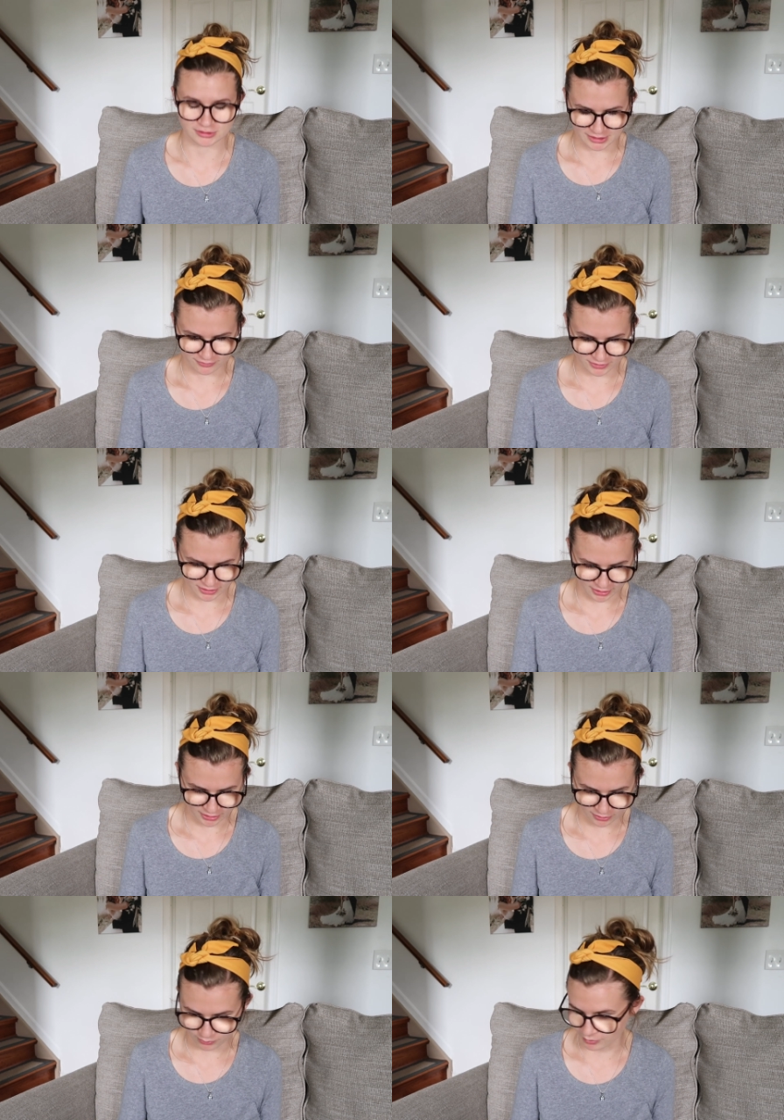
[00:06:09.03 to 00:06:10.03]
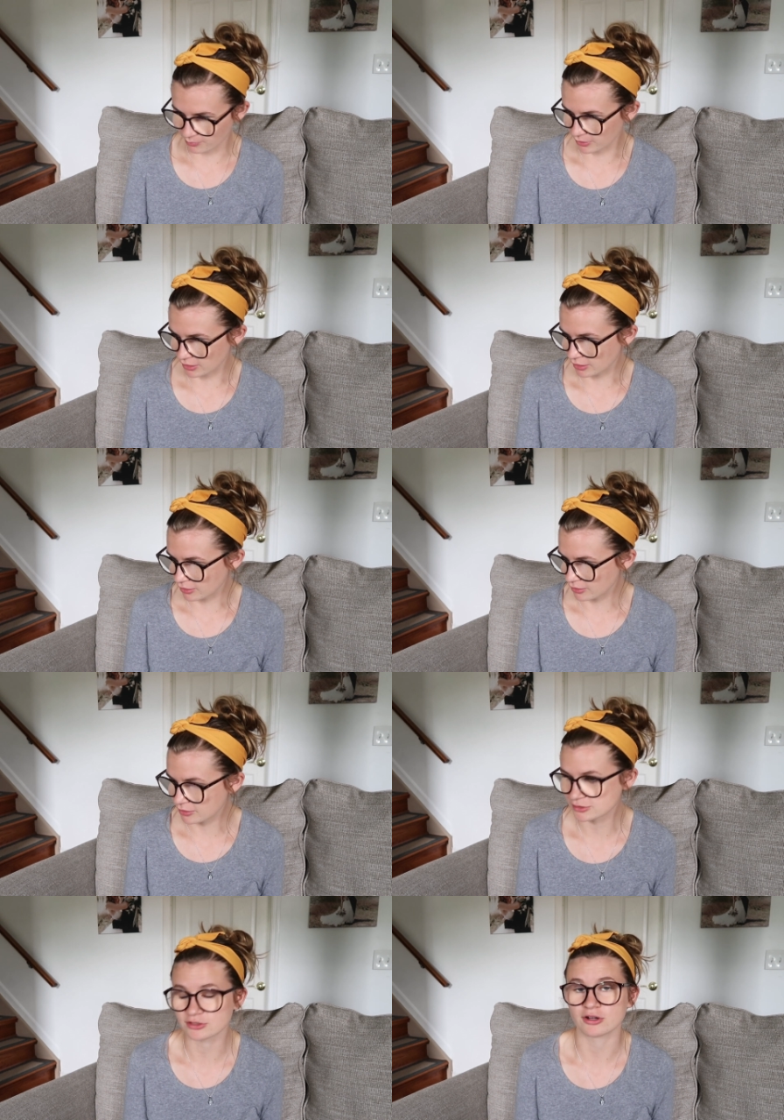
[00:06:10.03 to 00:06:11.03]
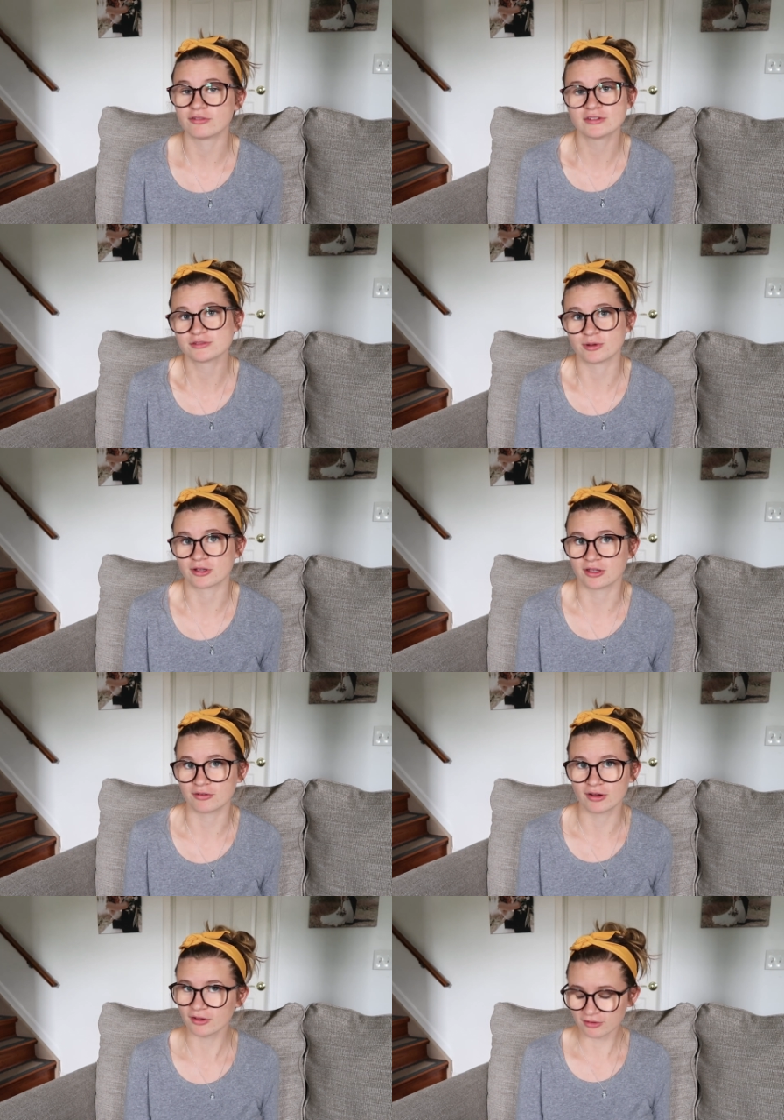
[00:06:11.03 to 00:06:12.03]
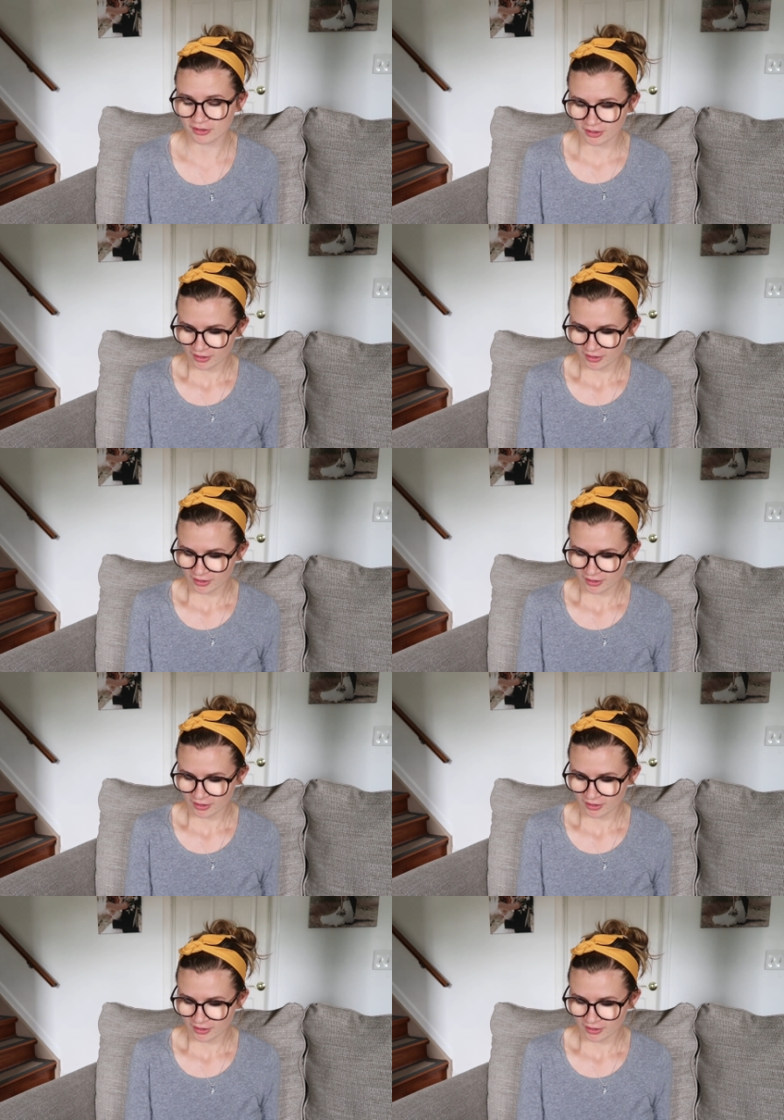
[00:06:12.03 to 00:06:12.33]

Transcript: David and I were planning, sorry, Finn's walking around.